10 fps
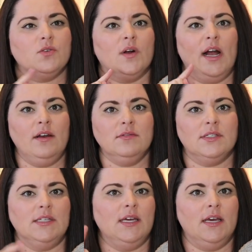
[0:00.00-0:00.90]
or I don't
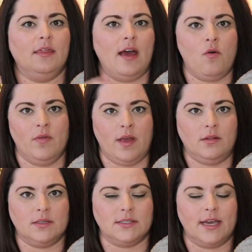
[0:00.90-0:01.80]
see that one that
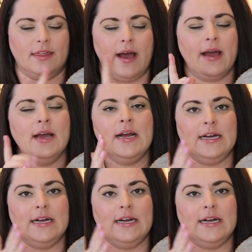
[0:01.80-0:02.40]
looks like that.